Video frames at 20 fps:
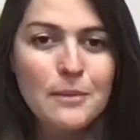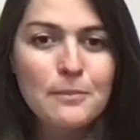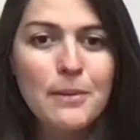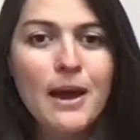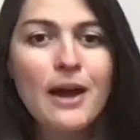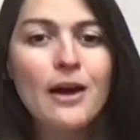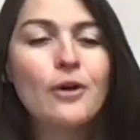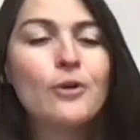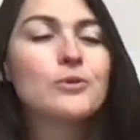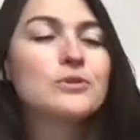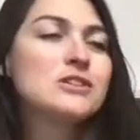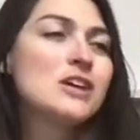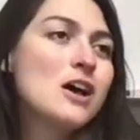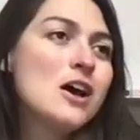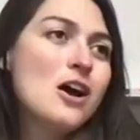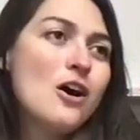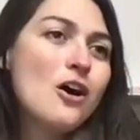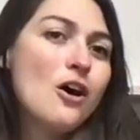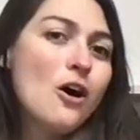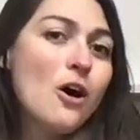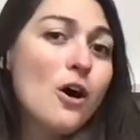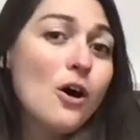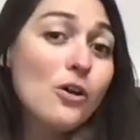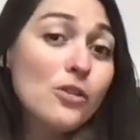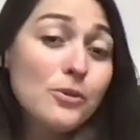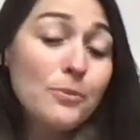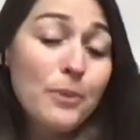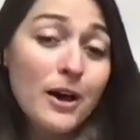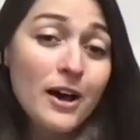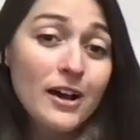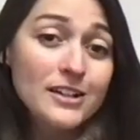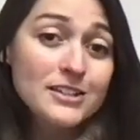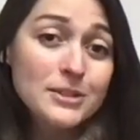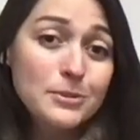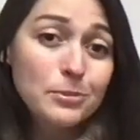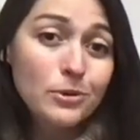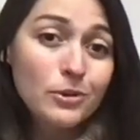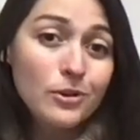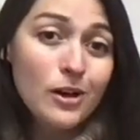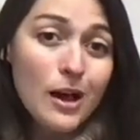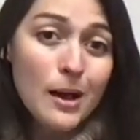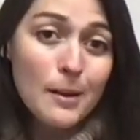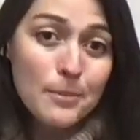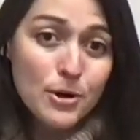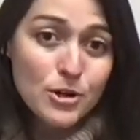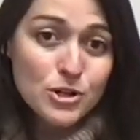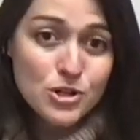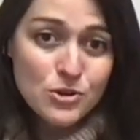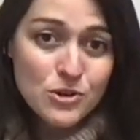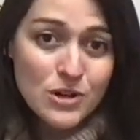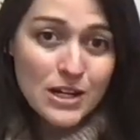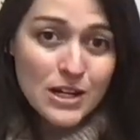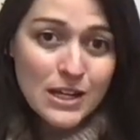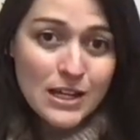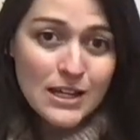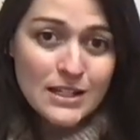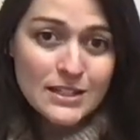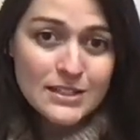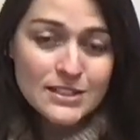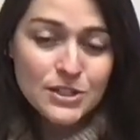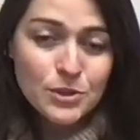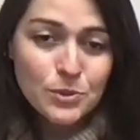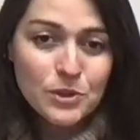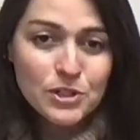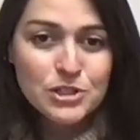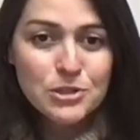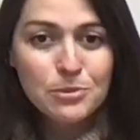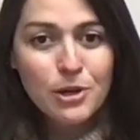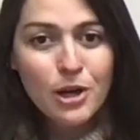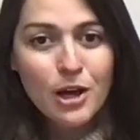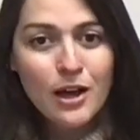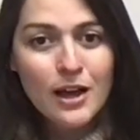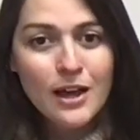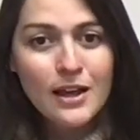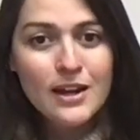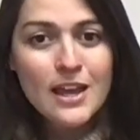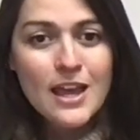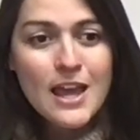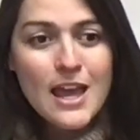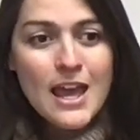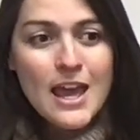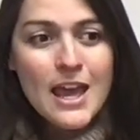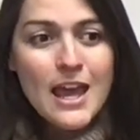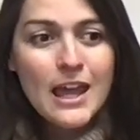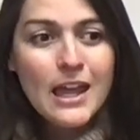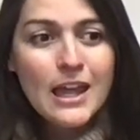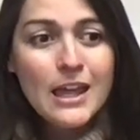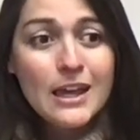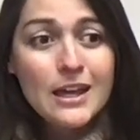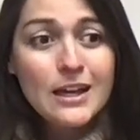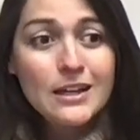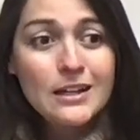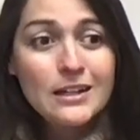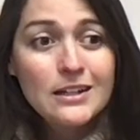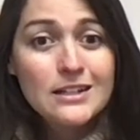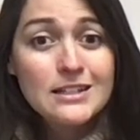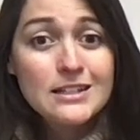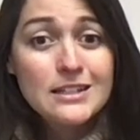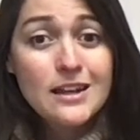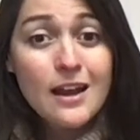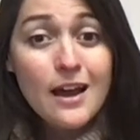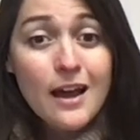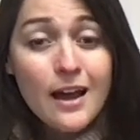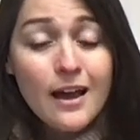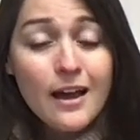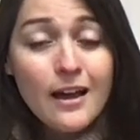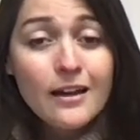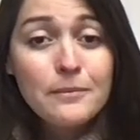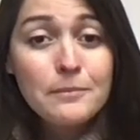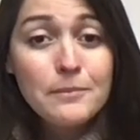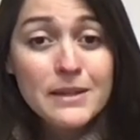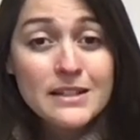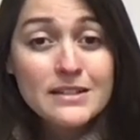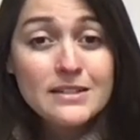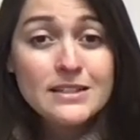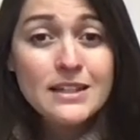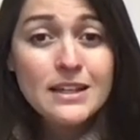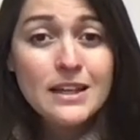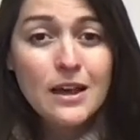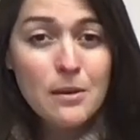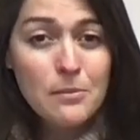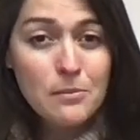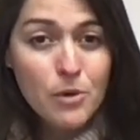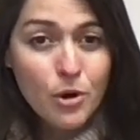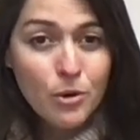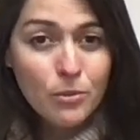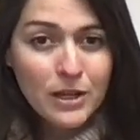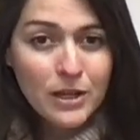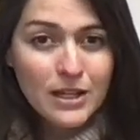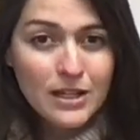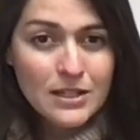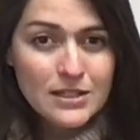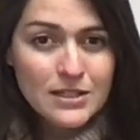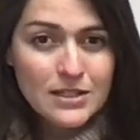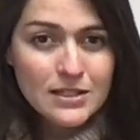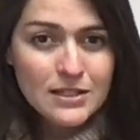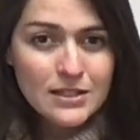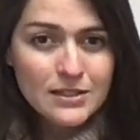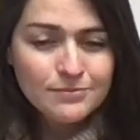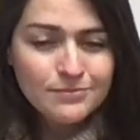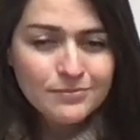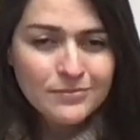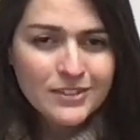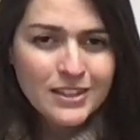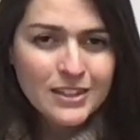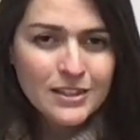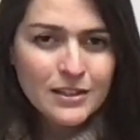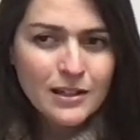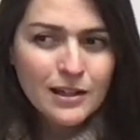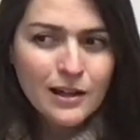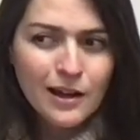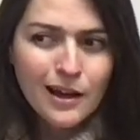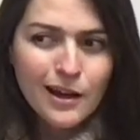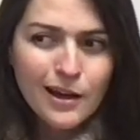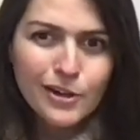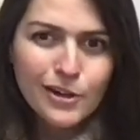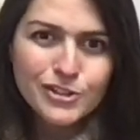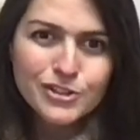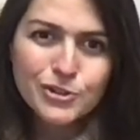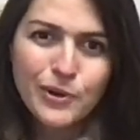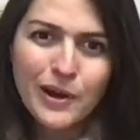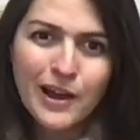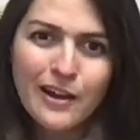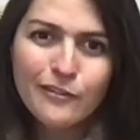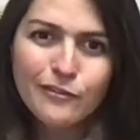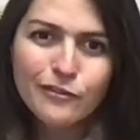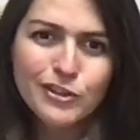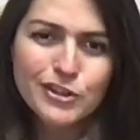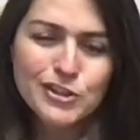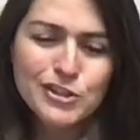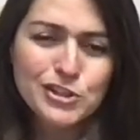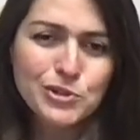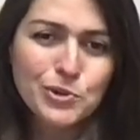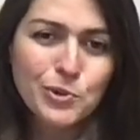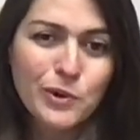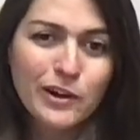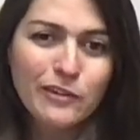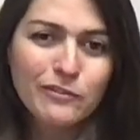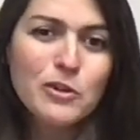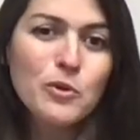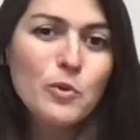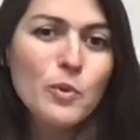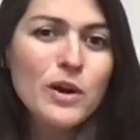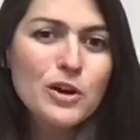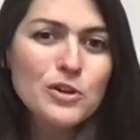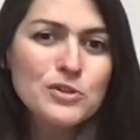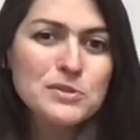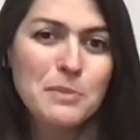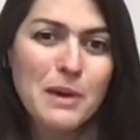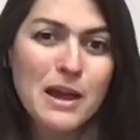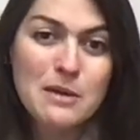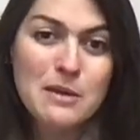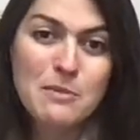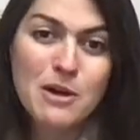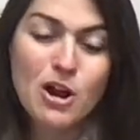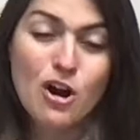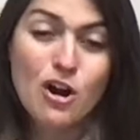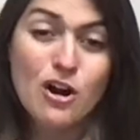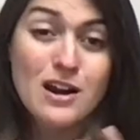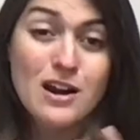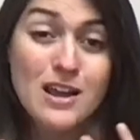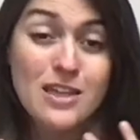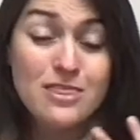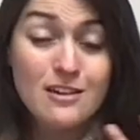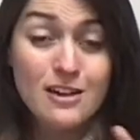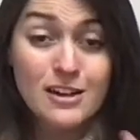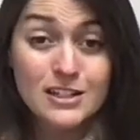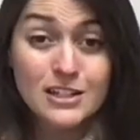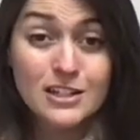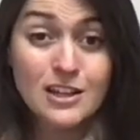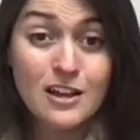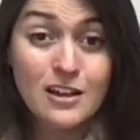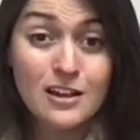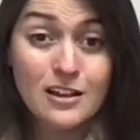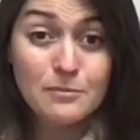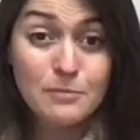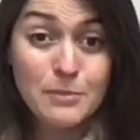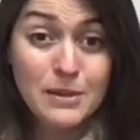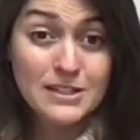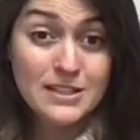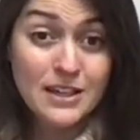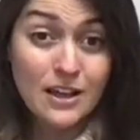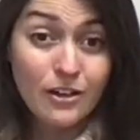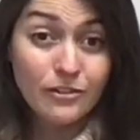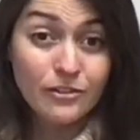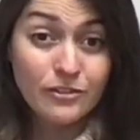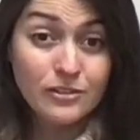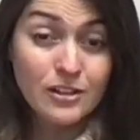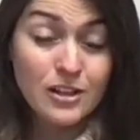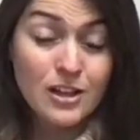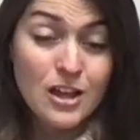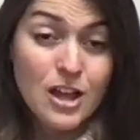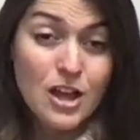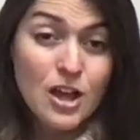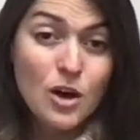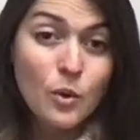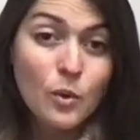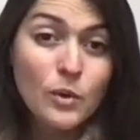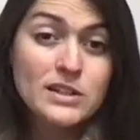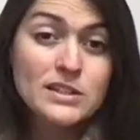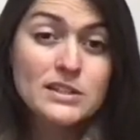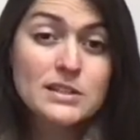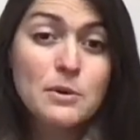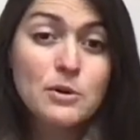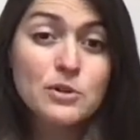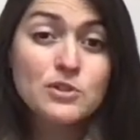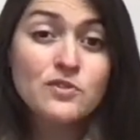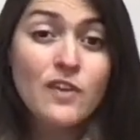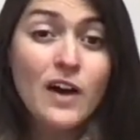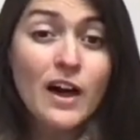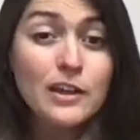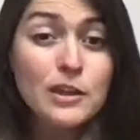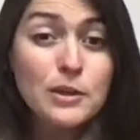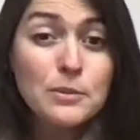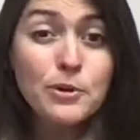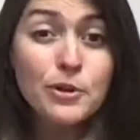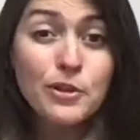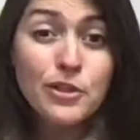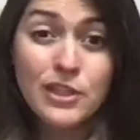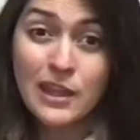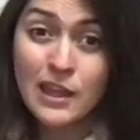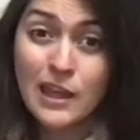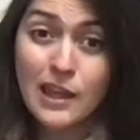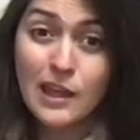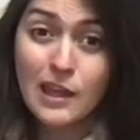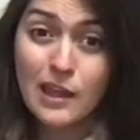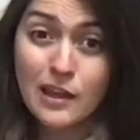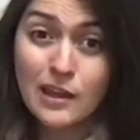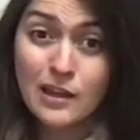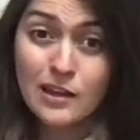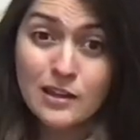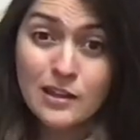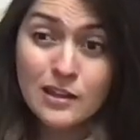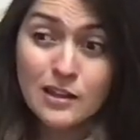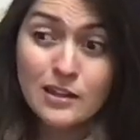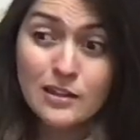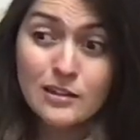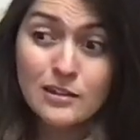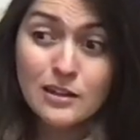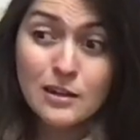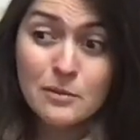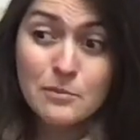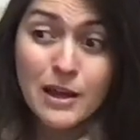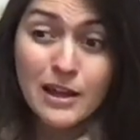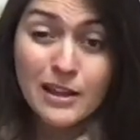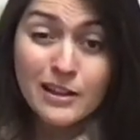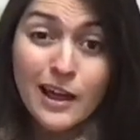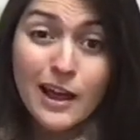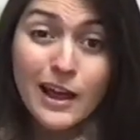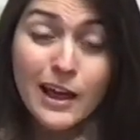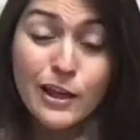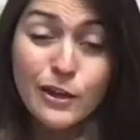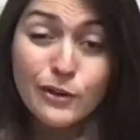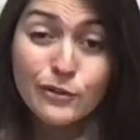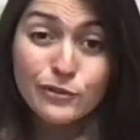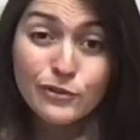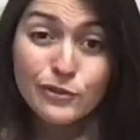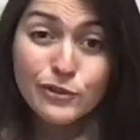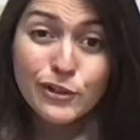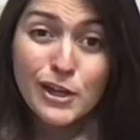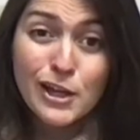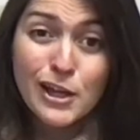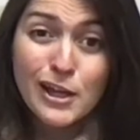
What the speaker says: about all the possible opportunities to worship God and not missing a moment. I also have the story of the widow's mite in my heart. And I thought to myself, what is the most valuable thing in my life?